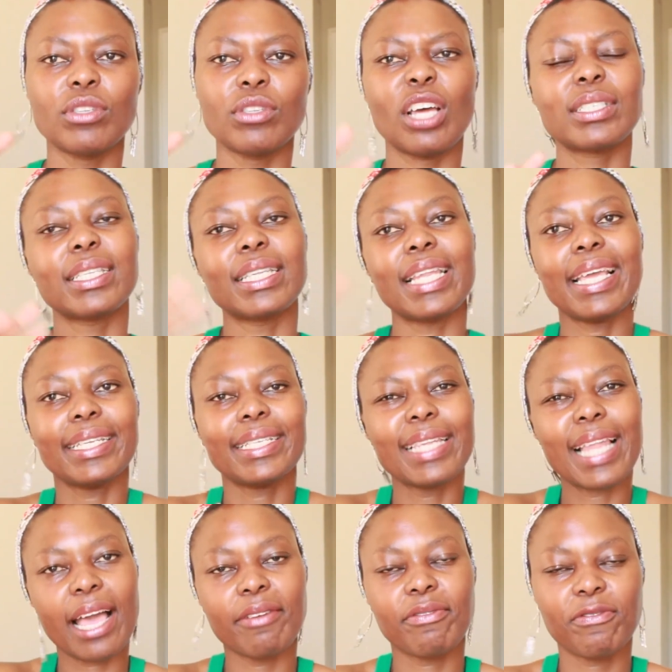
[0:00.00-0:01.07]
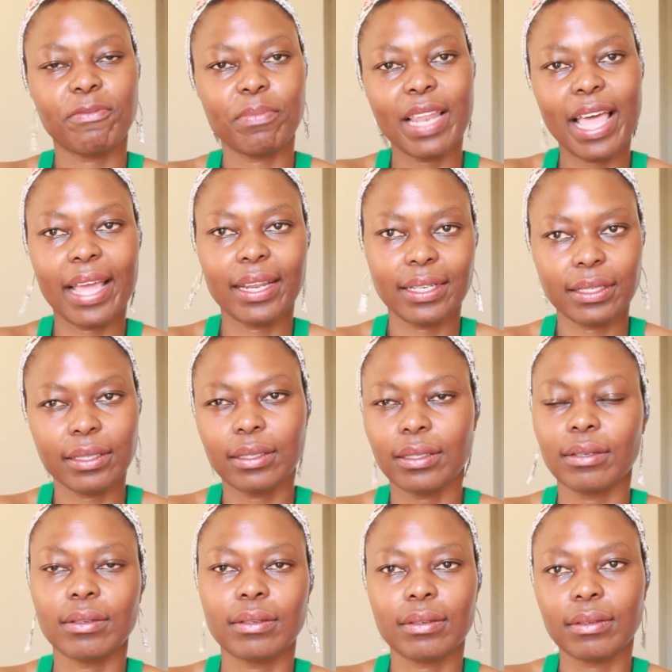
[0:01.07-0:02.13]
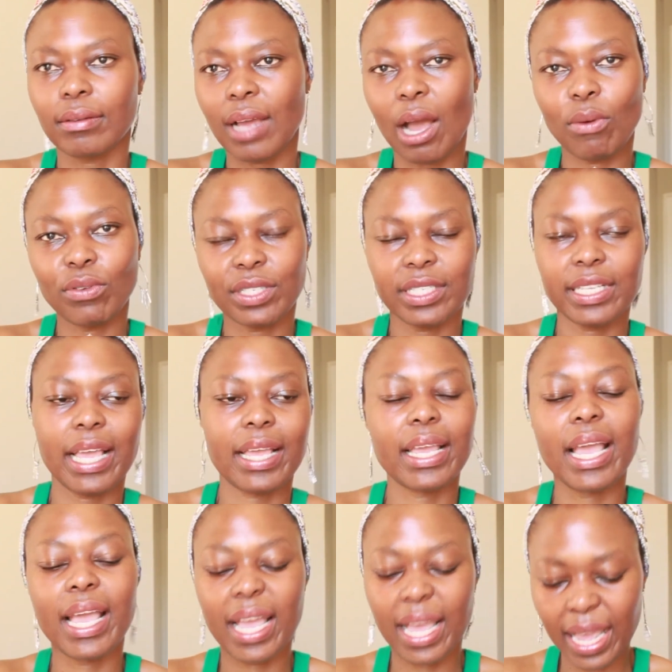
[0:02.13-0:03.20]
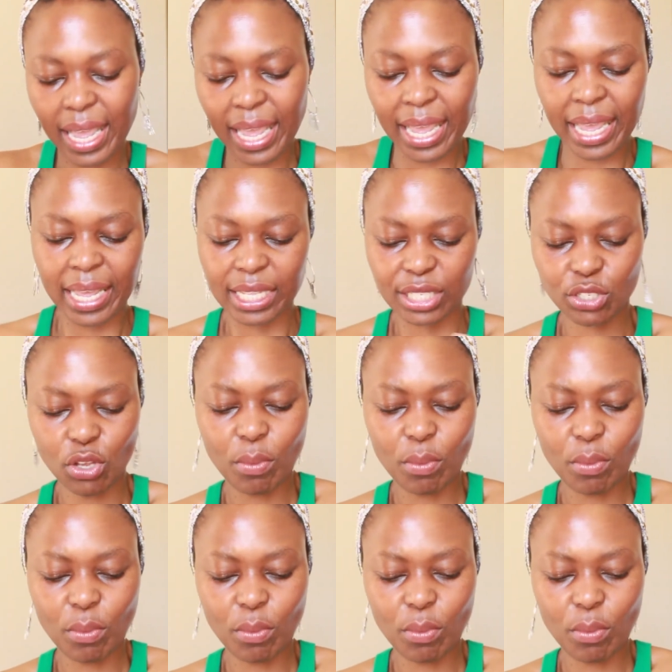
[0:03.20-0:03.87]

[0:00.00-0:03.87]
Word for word: not late life plan, I would say. It's